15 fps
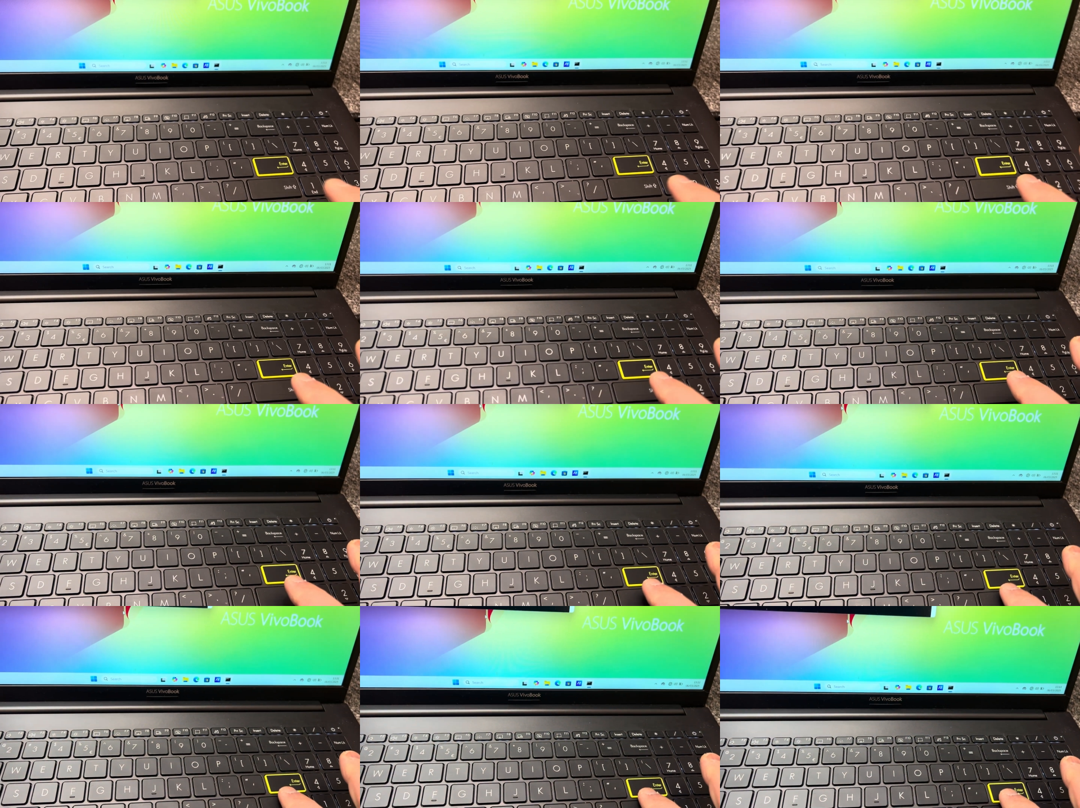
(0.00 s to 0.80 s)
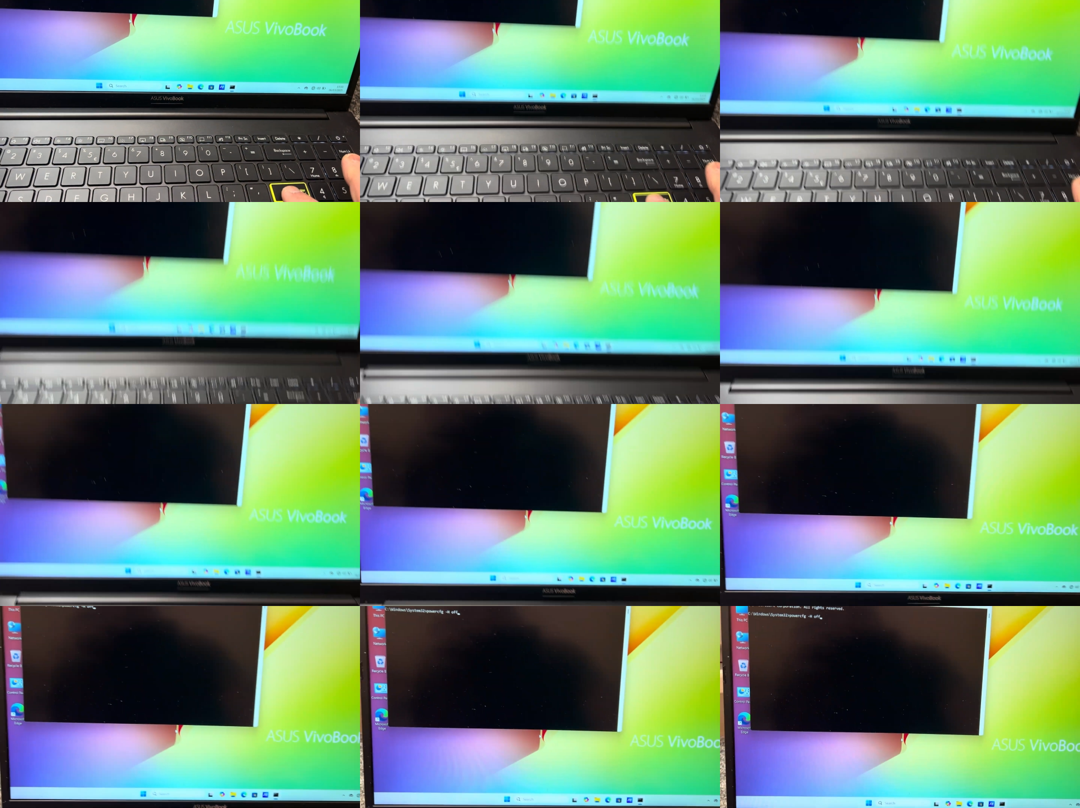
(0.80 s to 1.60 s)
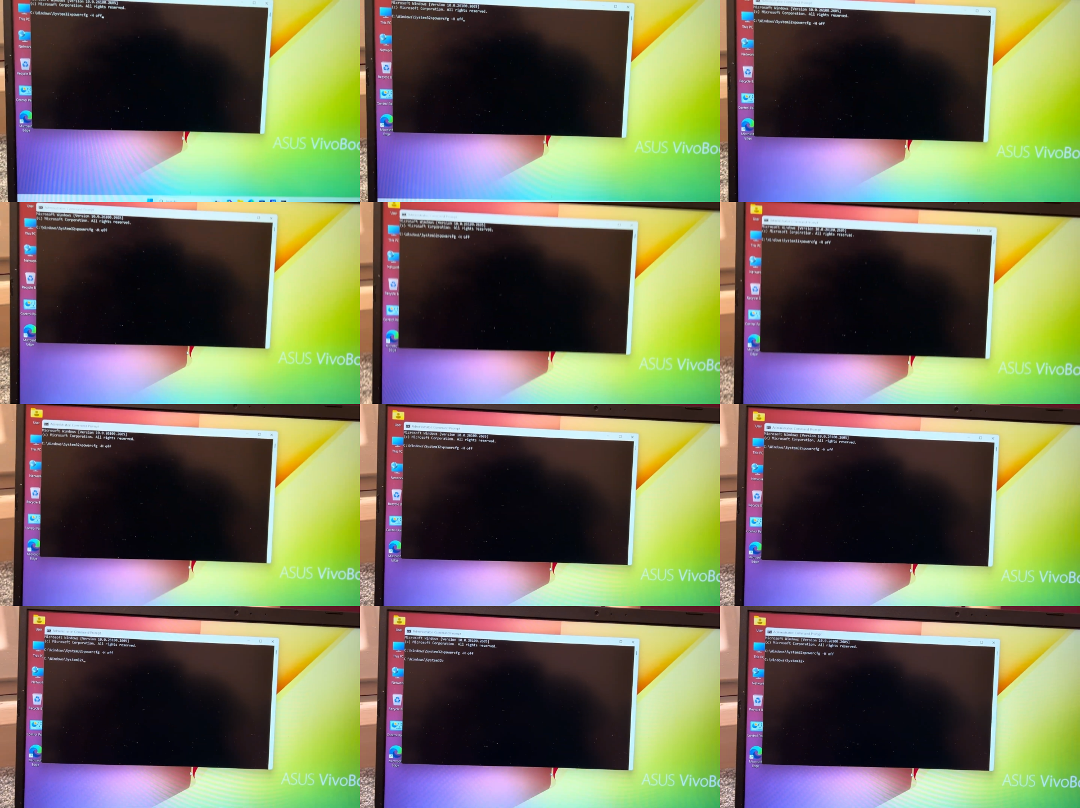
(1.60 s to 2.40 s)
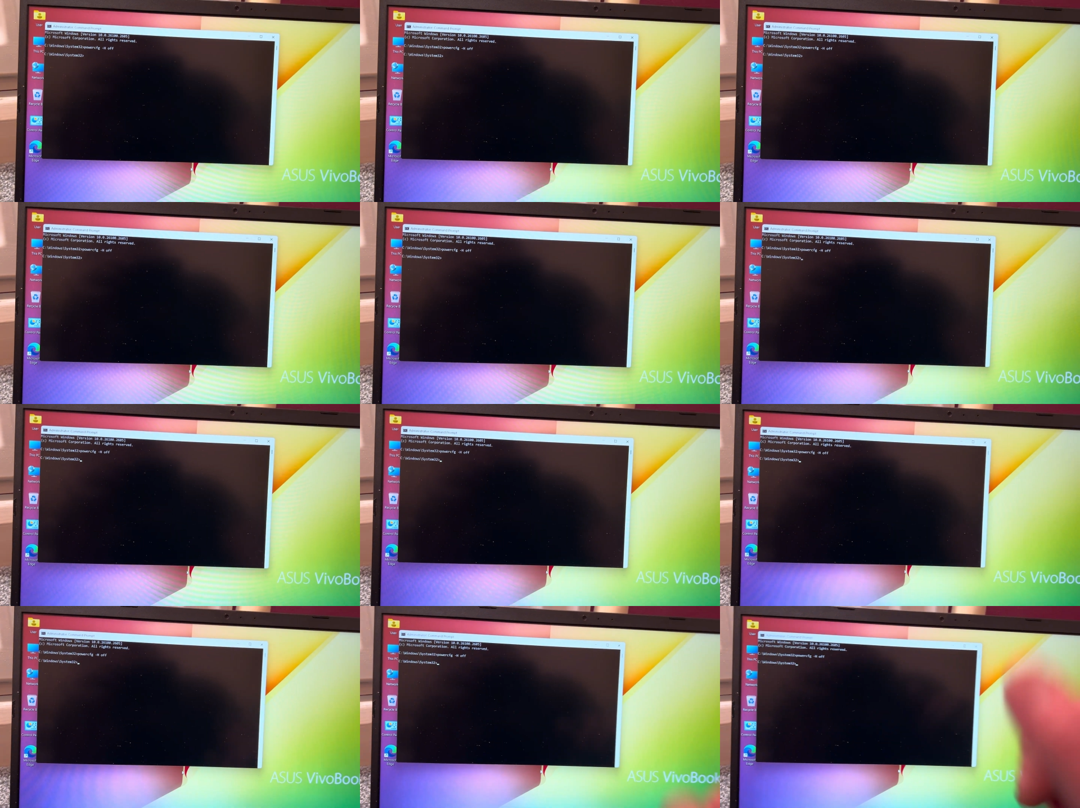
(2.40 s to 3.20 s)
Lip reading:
No face is visible, so there are no lips to read.